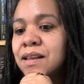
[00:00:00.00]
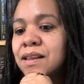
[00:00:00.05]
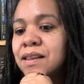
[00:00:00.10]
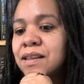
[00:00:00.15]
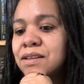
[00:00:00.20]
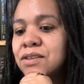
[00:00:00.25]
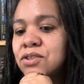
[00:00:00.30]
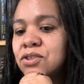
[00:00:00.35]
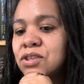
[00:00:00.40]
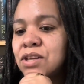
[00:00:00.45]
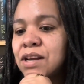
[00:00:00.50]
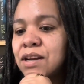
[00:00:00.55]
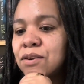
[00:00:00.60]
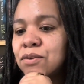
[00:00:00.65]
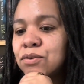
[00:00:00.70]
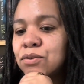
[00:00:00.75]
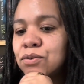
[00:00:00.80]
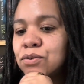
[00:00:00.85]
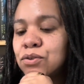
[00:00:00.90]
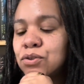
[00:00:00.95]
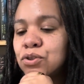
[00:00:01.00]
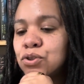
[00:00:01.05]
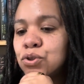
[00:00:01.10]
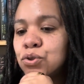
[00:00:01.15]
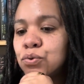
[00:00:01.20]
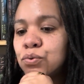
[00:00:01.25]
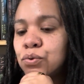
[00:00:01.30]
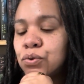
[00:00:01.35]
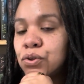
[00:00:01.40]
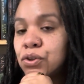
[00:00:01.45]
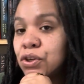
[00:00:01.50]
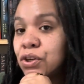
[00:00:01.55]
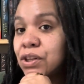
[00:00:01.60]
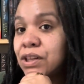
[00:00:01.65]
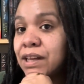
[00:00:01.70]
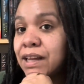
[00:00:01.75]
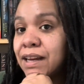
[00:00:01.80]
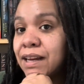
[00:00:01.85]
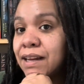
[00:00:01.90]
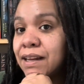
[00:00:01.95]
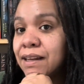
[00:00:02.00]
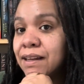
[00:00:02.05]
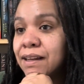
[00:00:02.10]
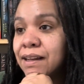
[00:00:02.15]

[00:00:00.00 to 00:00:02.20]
this channel to look like.